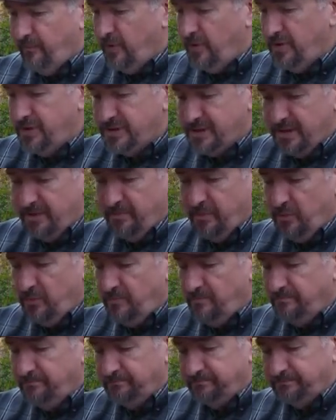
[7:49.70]
Very simple.
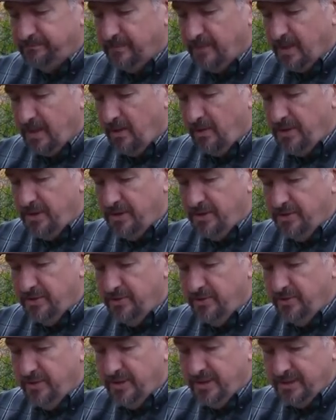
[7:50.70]
All you
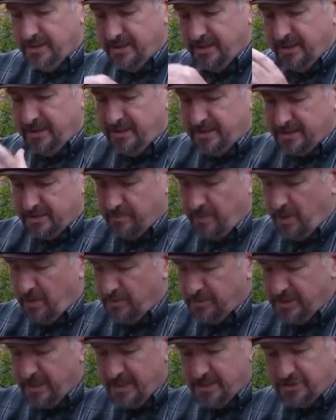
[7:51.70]
do is get the
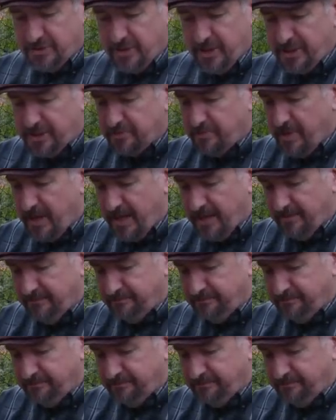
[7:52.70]
small size trash bag.